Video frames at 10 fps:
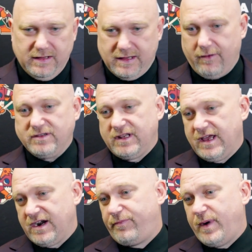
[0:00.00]
That was a
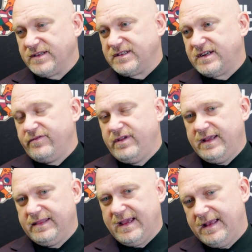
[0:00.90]
lot of positive,
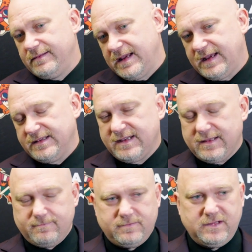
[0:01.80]
and then, like I said,
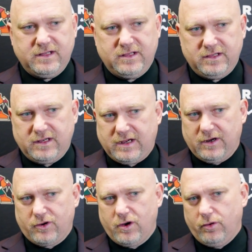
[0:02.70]
the
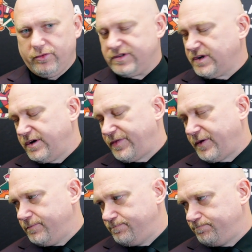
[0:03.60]
killer goal started third.